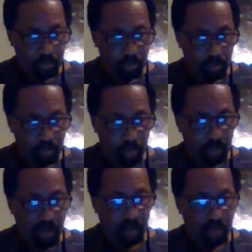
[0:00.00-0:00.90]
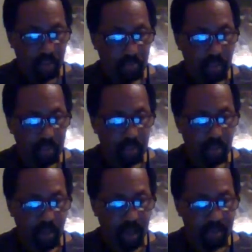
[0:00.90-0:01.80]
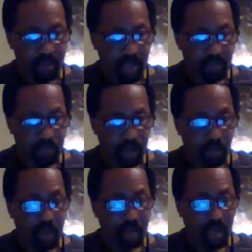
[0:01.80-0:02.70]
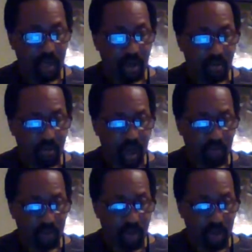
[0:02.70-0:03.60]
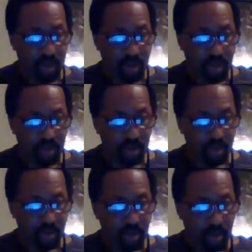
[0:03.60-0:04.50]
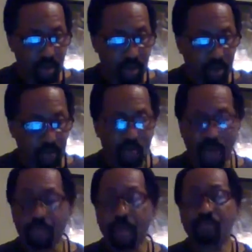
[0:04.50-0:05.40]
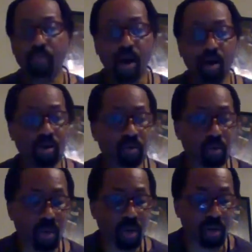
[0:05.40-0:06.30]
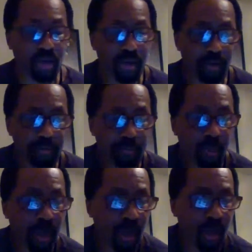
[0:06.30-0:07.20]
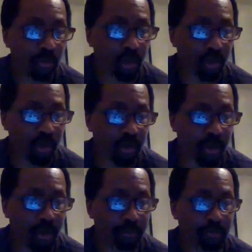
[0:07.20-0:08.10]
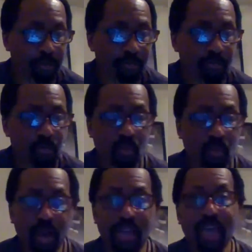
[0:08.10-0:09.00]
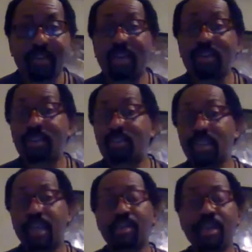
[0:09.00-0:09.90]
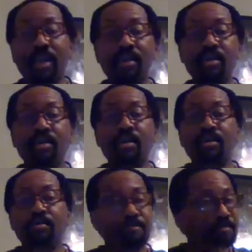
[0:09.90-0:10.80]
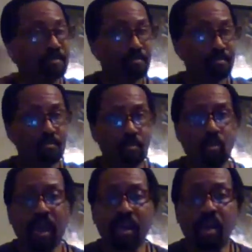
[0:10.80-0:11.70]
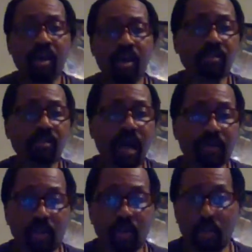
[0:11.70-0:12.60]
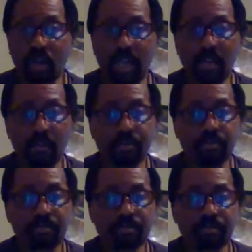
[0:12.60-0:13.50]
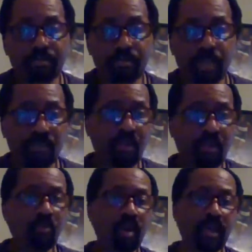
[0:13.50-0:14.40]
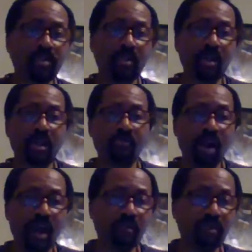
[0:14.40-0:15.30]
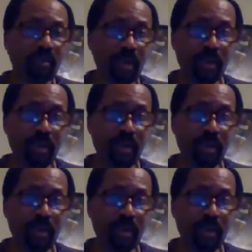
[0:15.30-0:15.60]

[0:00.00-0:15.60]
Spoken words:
I'm not going to just mention everybody's name, but I want to thank everybody for being here. Got people from all over the world here. I'm going to ready to end this and saying that we got an awesome opportunity here. If anyone would like to get involved with me